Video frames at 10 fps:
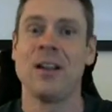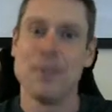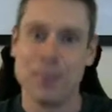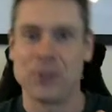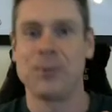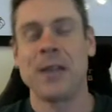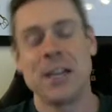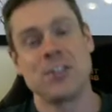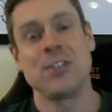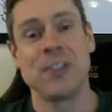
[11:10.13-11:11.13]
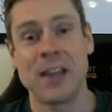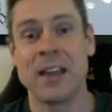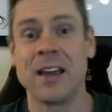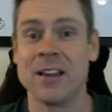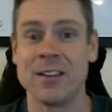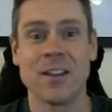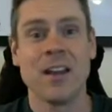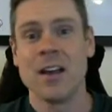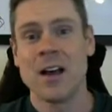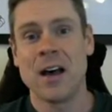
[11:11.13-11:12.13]
multiplications and
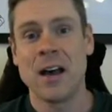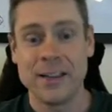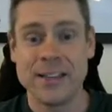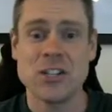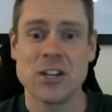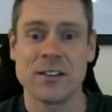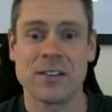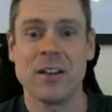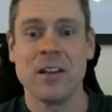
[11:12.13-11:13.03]
additions,